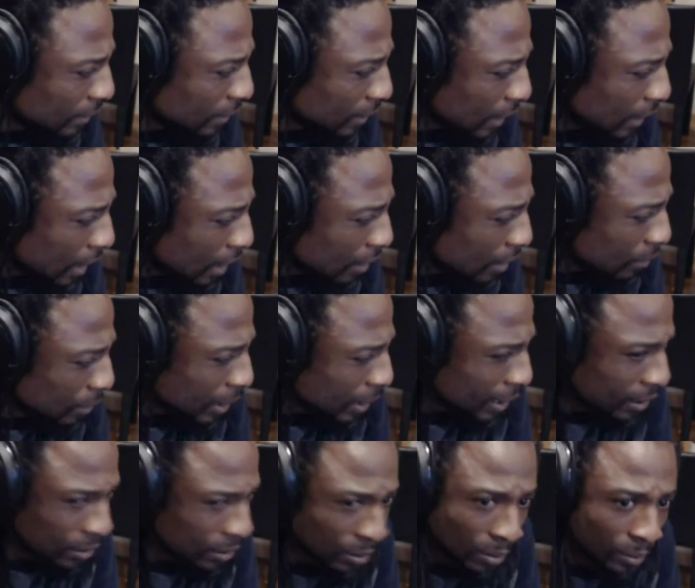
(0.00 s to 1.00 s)

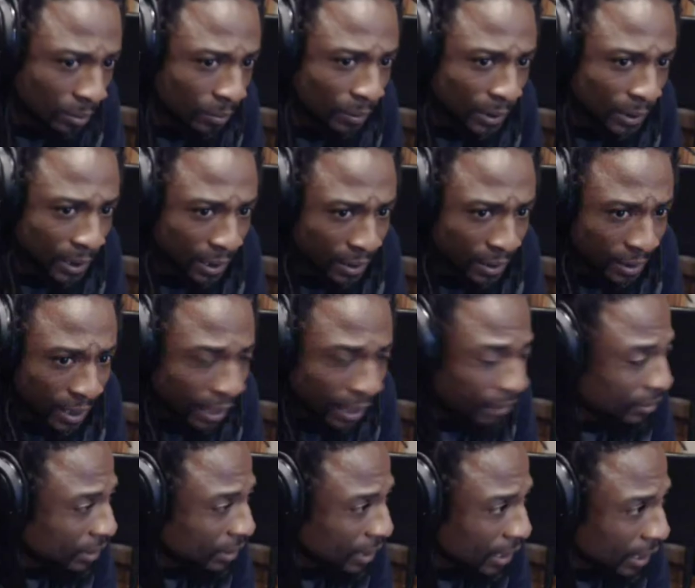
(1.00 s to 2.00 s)
Colorado, it's a safe
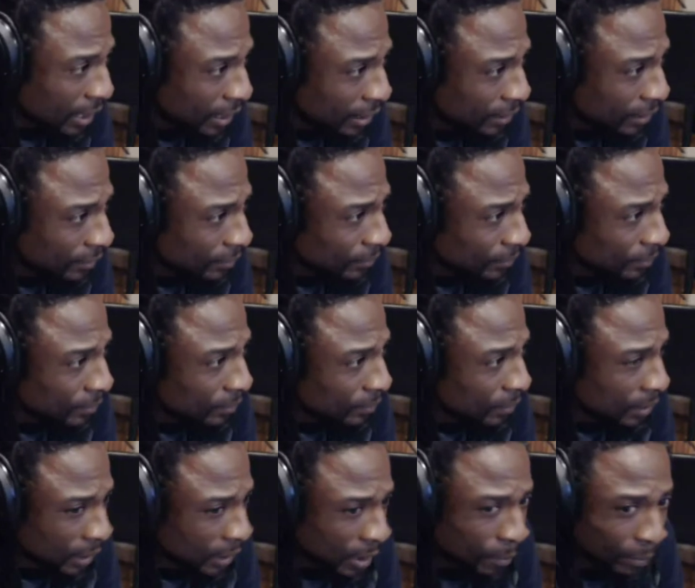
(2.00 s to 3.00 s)
state
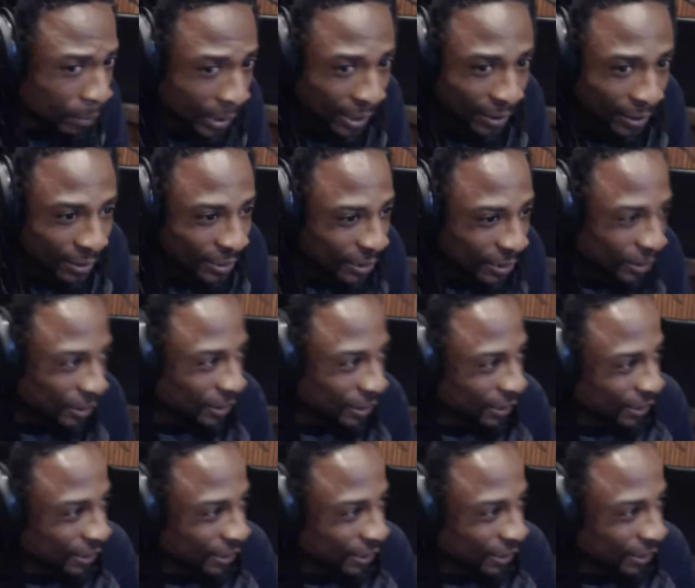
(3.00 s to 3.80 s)
compared to